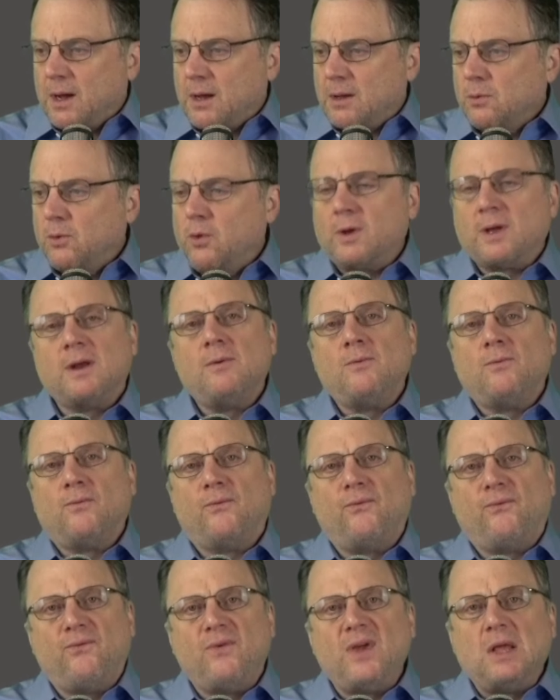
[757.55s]
uh, look
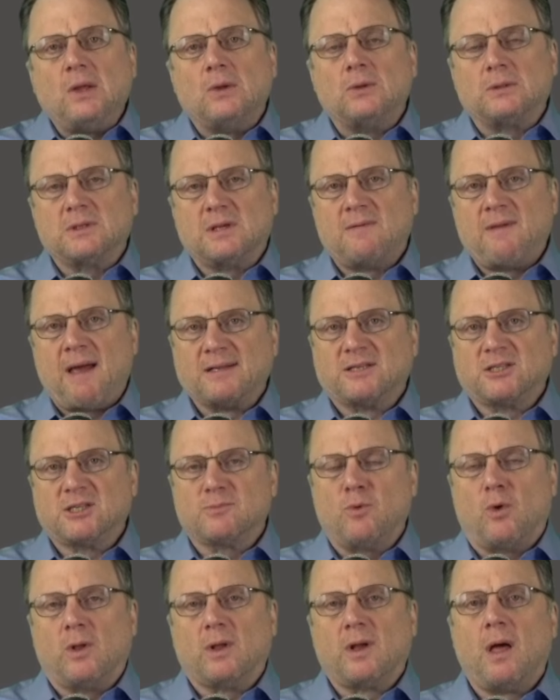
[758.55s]
and feel to that
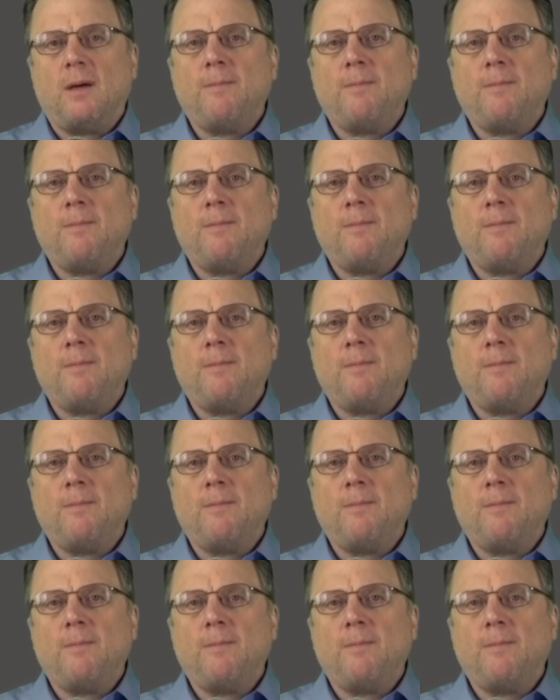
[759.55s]
small